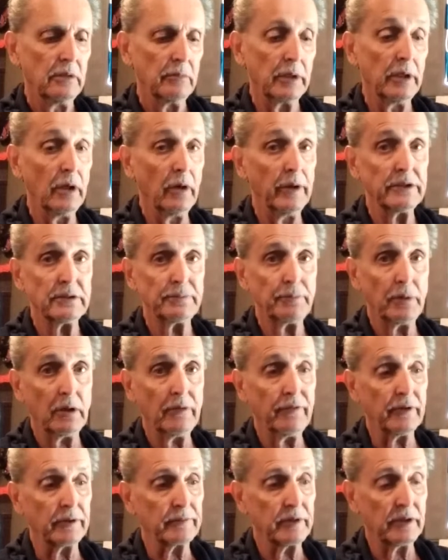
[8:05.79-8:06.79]
But no, it's
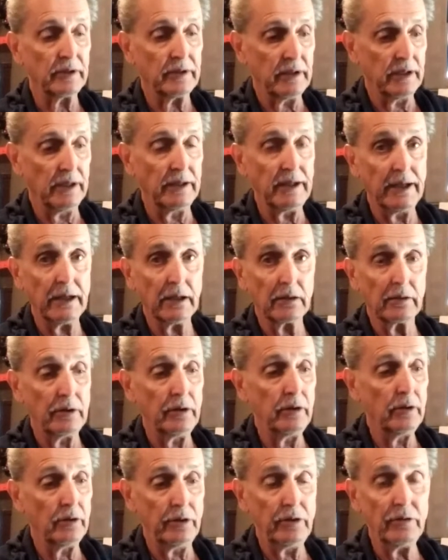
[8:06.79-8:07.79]
perfect. It, and it'll
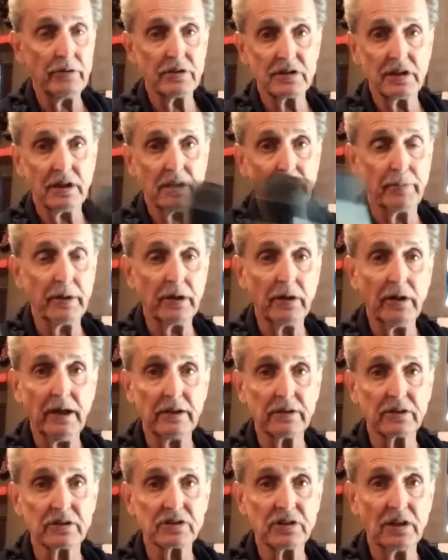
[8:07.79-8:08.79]
you you can set a beer
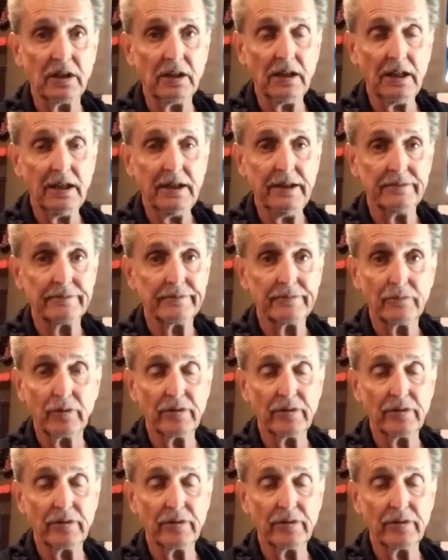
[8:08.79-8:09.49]
out in the sunlight